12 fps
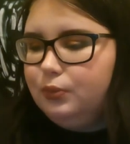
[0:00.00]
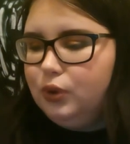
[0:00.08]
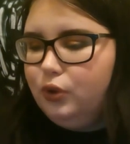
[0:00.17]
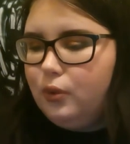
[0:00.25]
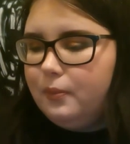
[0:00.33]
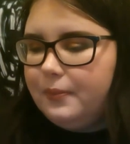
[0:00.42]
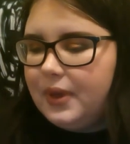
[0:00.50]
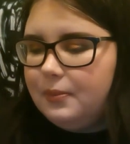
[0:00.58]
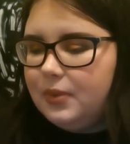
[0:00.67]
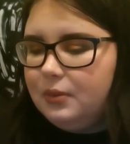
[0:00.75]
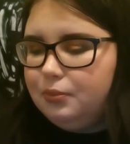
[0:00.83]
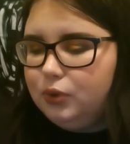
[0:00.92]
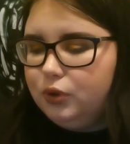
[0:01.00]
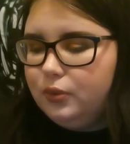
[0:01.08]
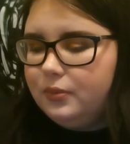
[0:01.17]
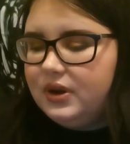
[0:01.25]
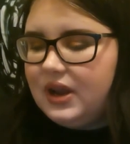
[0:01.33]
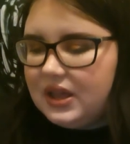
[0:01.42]
Bloom Baby
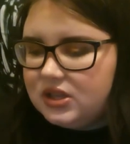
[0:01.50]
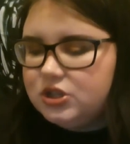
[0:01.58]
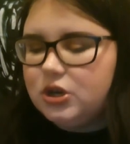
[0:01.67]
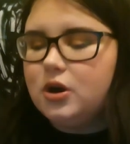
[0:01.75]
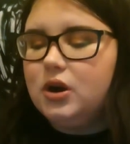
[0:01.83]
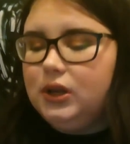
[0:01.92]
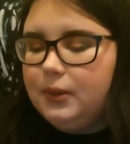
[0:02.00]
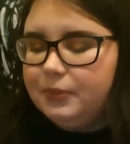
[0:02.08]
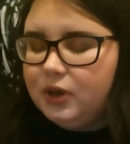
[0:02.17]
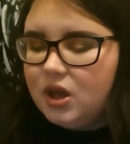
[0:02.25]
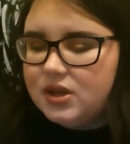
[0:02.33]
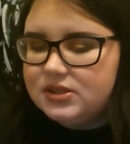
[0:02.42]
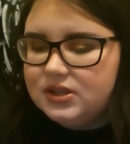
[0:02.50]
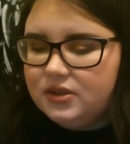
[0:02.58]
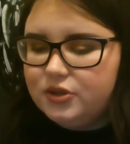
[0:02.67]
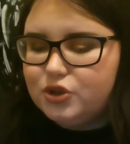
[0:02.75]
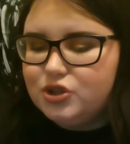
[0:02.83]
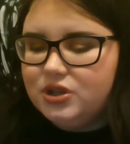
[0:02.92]
Bloom Nectar lip gloss
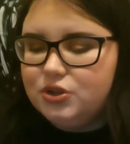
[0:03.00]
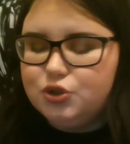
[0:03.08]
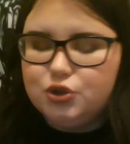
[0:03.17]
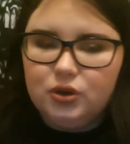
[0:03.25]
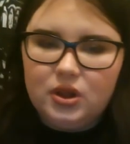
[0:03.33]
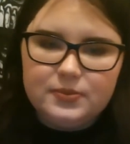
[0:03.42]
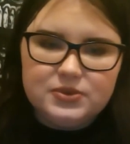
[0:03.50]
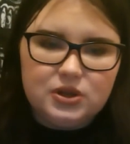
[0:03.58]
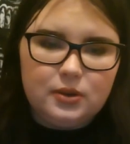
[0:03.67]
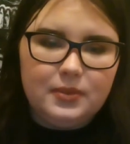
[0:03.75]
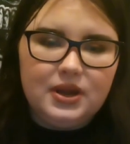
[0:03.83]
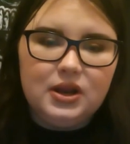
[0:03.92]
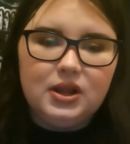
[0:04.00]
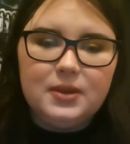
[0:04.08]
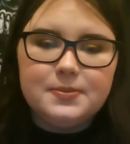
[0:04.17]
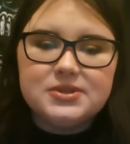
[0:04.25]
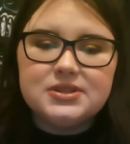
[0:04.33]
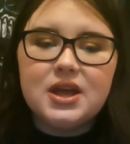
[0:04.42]
in the shade Tulips on my
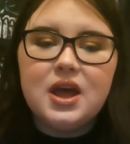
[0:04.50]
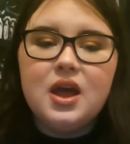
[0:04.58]
lips.